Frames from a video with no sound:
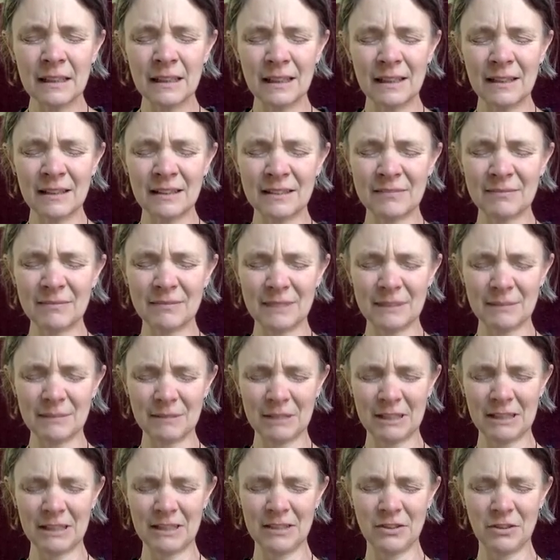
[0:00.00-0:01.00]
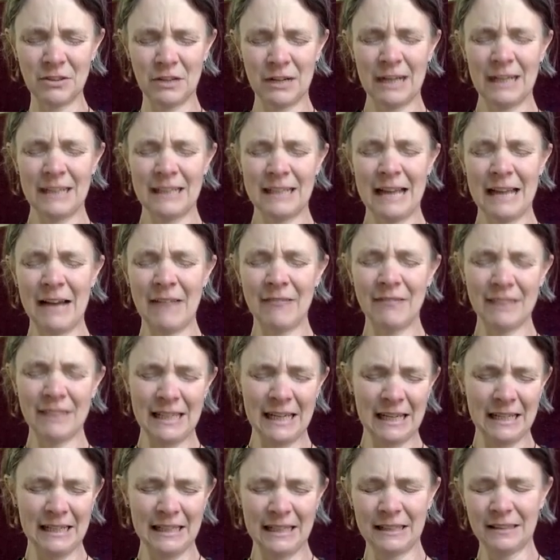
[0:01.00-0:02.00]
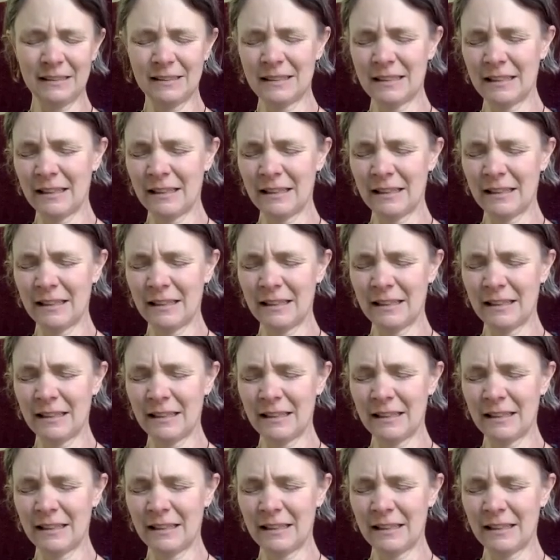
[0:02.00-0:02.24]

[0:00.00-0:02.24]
I'm gonna try navigating